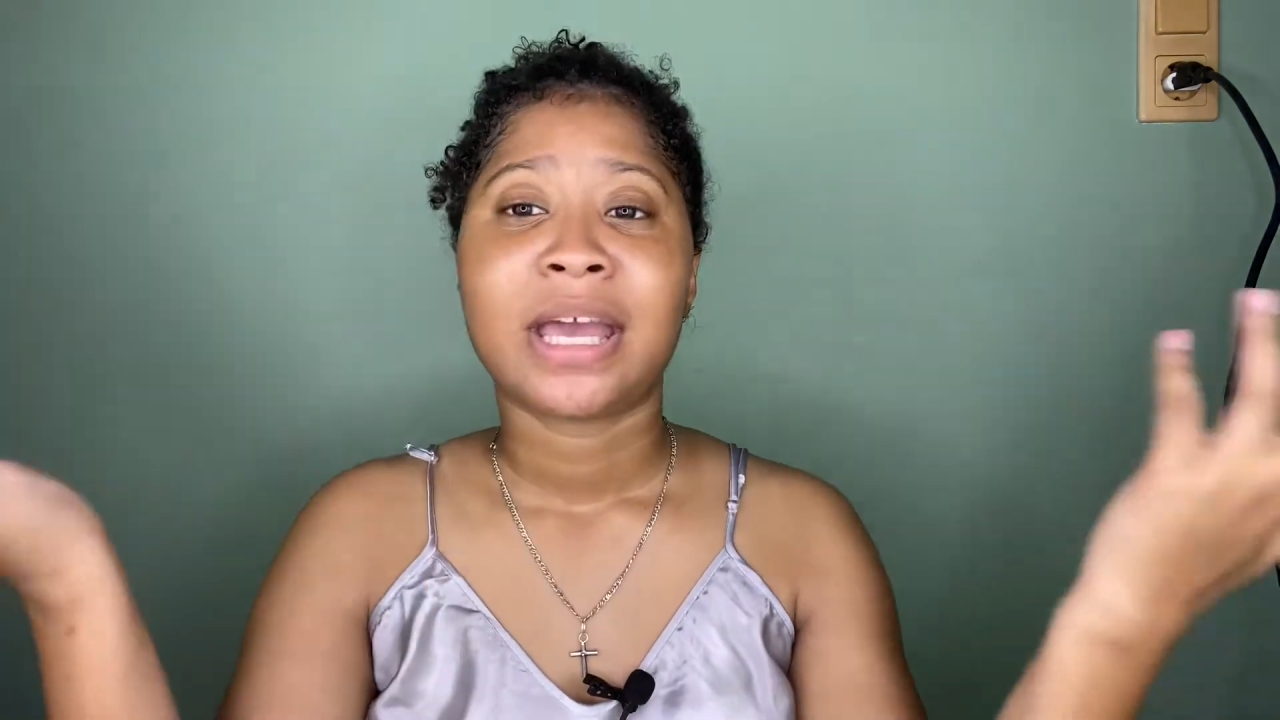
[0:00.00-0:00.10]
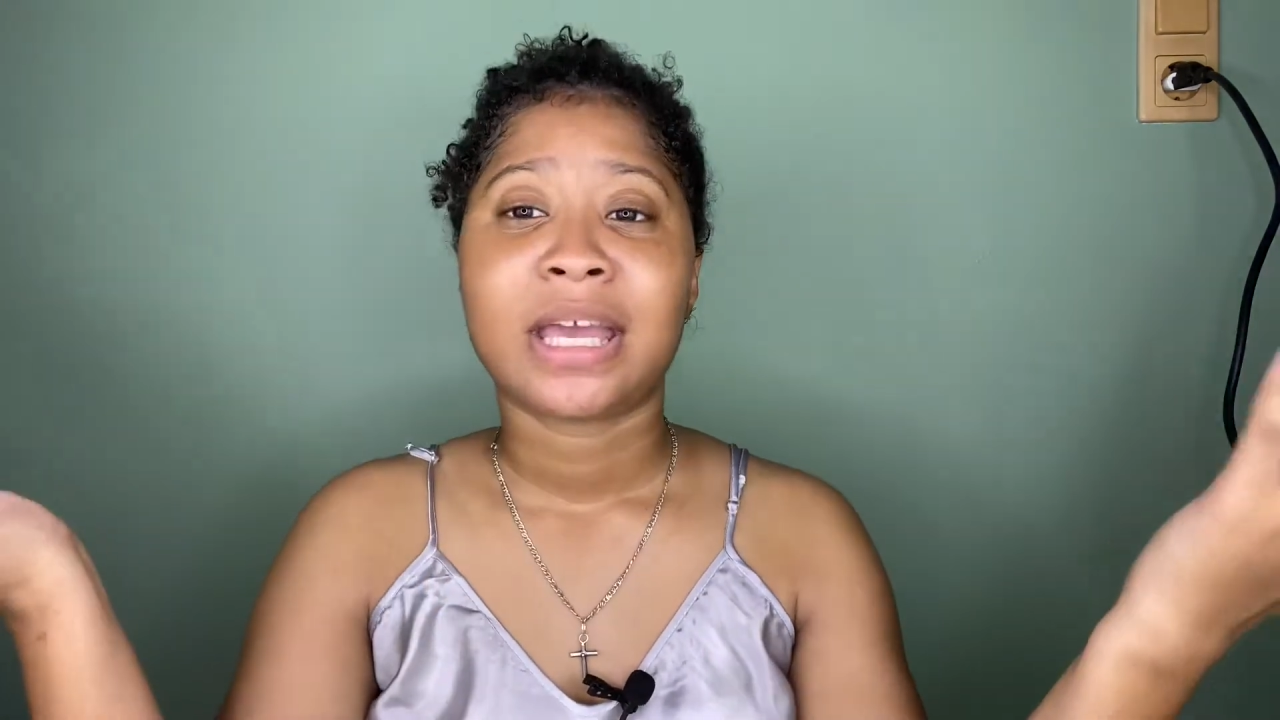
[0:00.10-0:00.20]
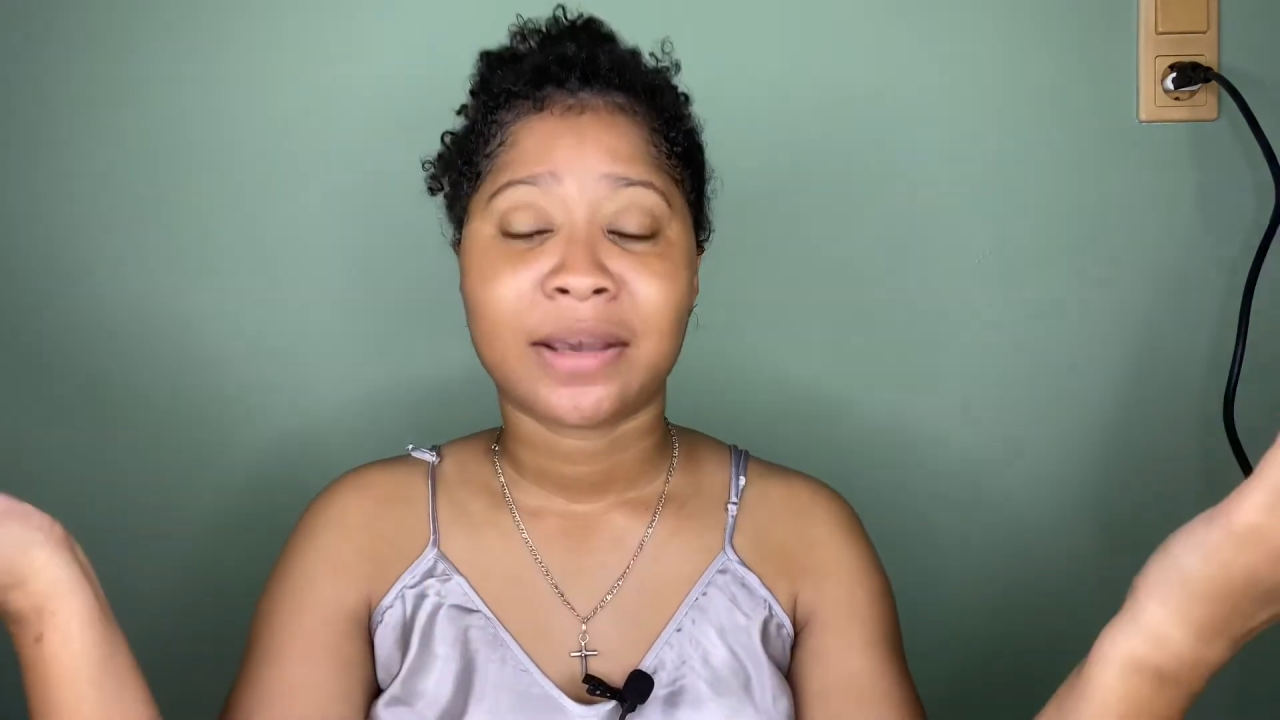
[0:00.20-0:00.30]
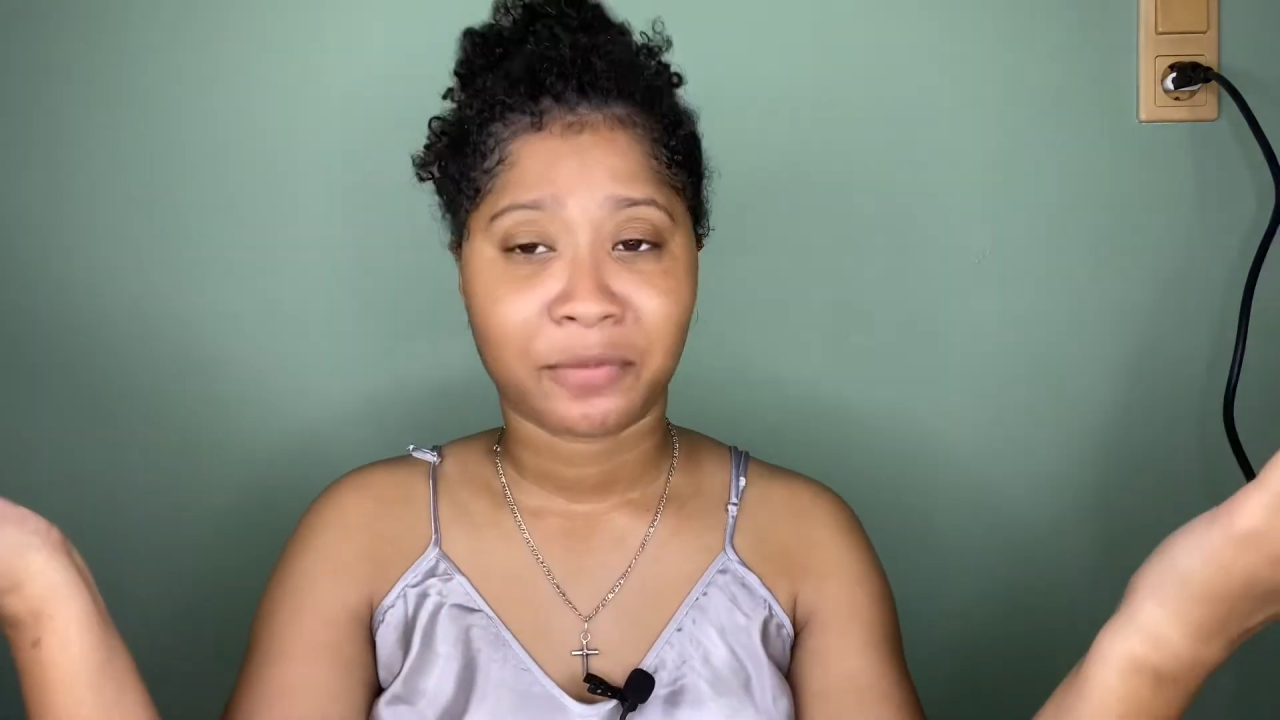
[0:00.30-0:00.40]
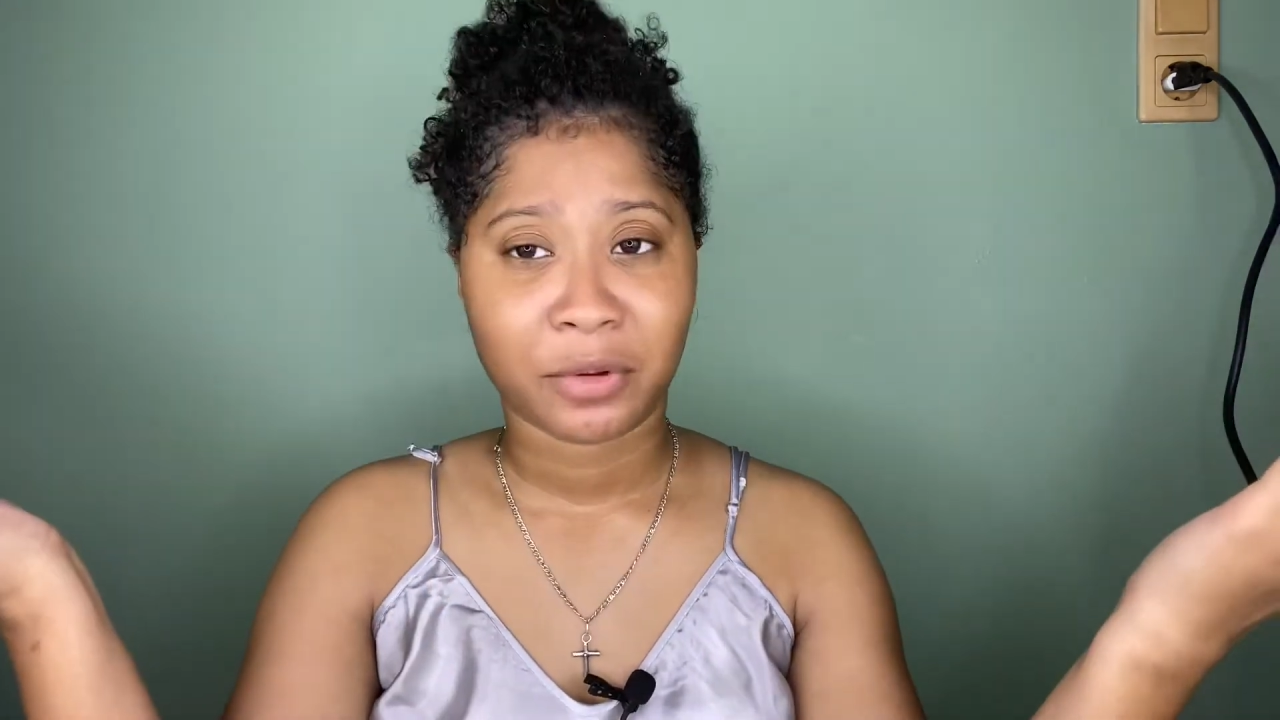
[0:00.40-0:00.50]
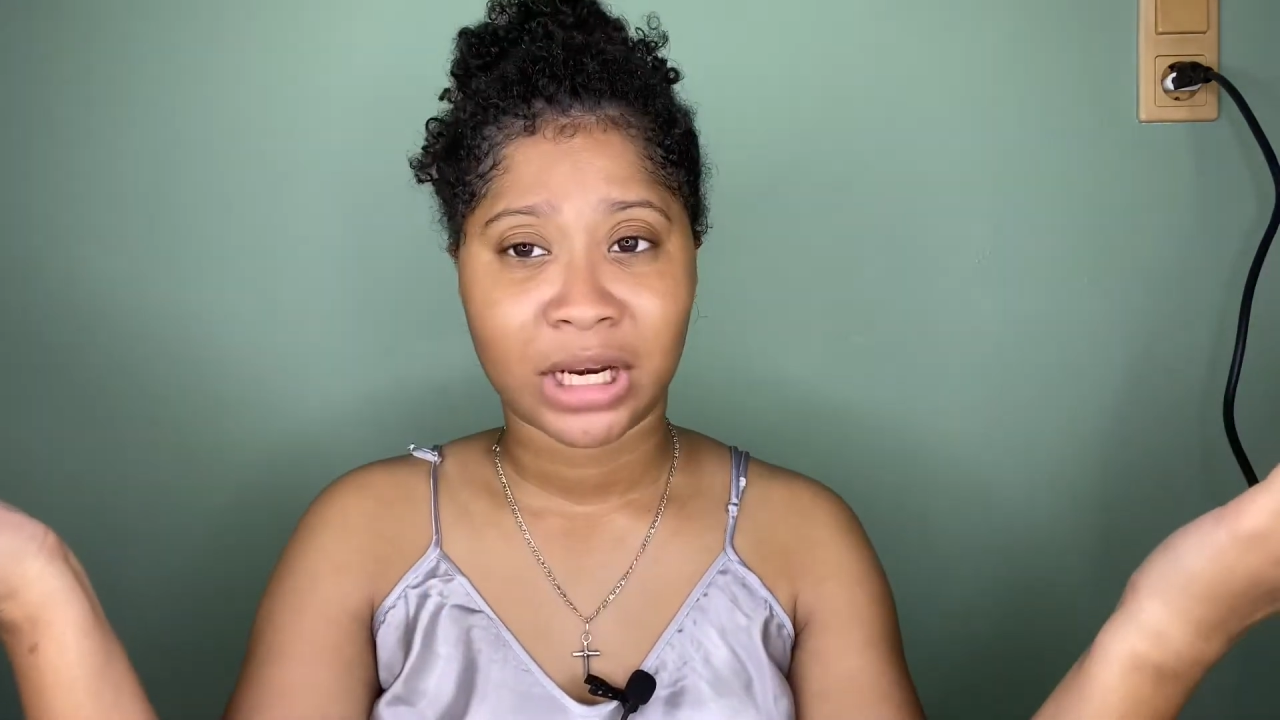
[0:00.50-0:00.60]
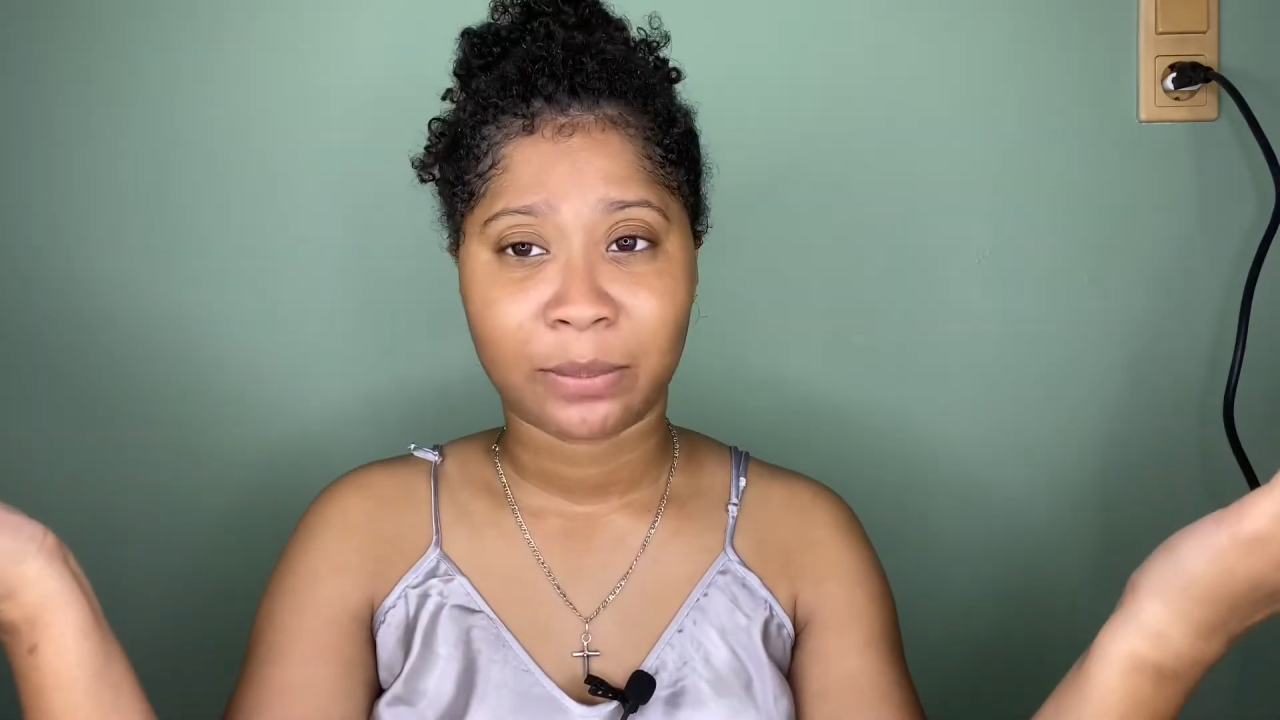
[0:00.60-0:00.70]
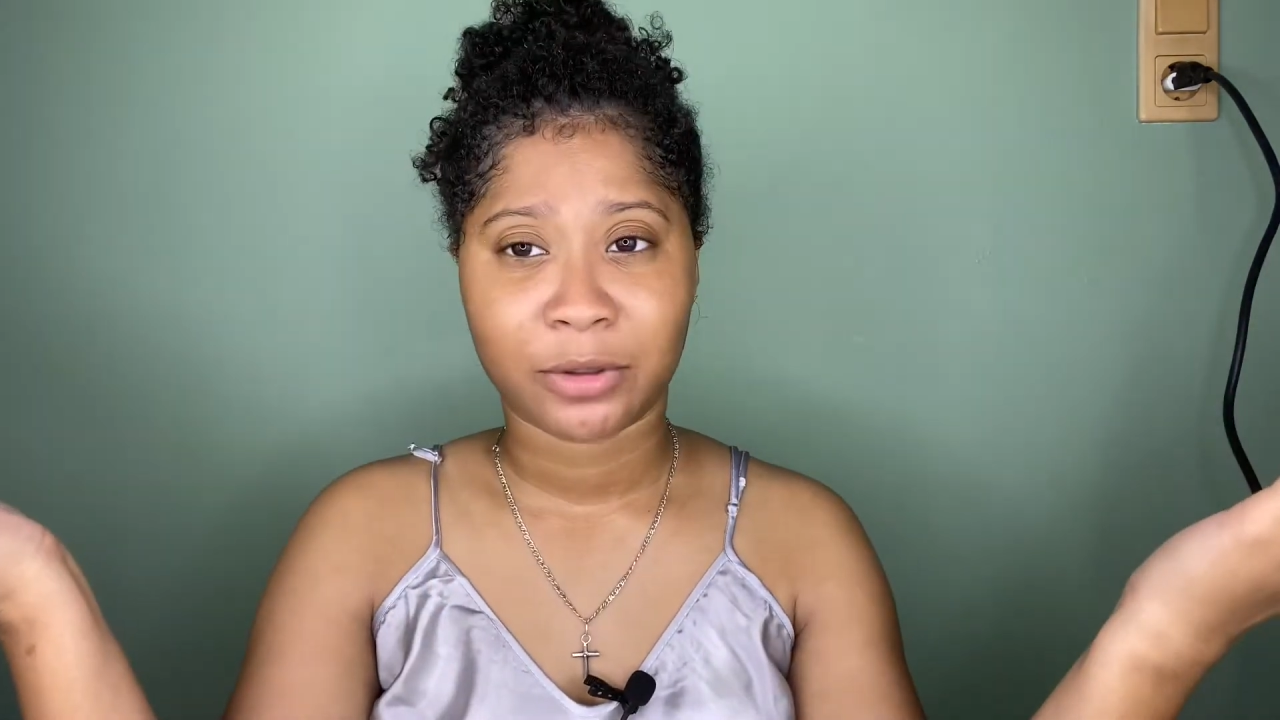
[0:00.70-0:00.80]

if you end up